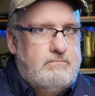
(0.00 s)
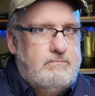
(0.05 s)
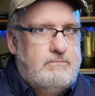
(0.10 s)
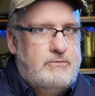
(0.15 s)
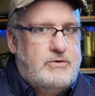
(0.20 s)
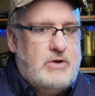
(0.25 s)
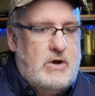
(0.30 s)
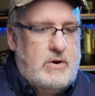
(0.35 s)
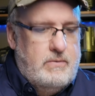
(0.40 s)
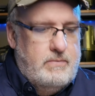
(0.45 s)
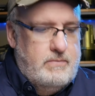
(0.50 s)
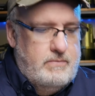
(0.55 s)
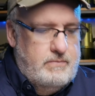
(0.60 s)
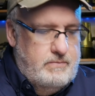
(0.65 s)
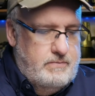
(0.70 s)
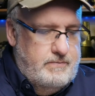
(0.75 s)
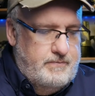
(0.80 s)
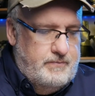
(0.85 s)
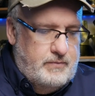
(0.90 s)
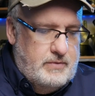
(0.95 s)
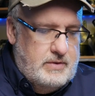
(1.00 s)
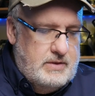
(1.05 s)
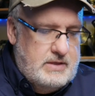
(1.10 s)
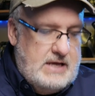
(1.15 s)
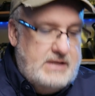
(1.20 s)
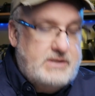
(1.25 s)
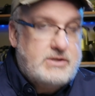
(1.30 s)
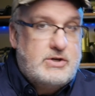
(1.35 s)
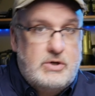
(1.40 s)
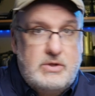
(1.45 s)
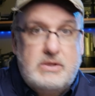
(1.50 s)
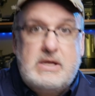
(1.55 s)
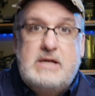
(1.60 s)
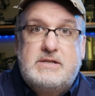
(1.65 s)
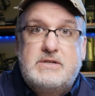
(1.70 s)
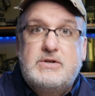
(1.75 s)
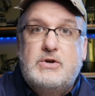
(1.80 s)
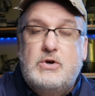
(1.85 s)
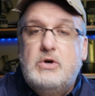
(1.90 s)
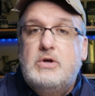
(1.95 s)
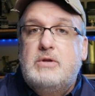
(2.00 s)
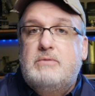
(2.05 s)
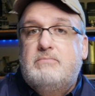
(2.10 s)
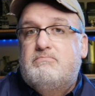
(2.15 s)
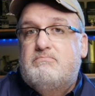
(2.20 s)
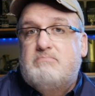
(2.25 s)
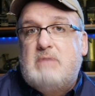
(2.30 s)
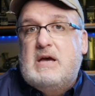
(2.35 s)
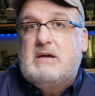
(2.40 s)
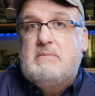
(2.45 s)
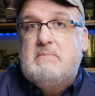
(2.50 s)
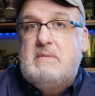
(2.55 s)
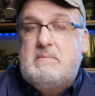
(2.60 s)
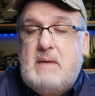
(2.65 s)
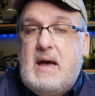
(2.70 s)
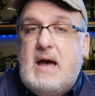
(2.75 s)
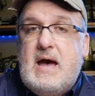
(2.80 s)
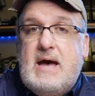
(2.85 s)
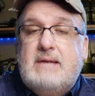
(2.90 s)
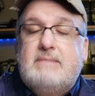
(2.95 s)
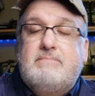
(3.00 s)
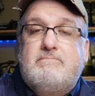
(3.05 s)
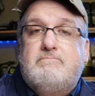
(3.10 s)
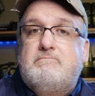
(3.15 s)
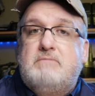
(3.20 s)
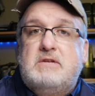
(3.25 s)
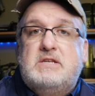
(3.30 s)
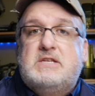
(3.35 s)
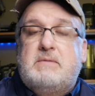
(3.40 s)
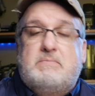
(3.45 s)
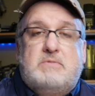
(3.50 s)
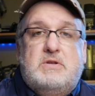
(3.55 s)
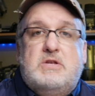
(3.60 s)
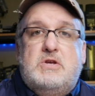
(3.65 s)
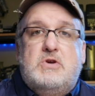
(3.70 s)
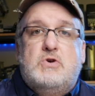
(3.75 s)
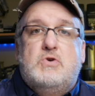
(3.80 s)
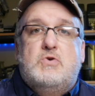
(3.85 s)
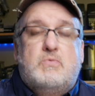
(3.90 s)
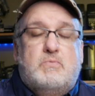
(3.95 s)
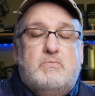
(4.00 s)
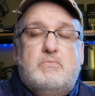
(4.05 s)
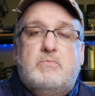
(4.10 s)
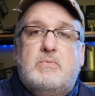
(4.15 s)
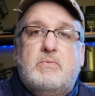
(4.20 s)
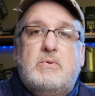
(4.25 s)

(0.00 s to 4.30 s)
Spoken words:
So that's good. That could be bad. It's up to you.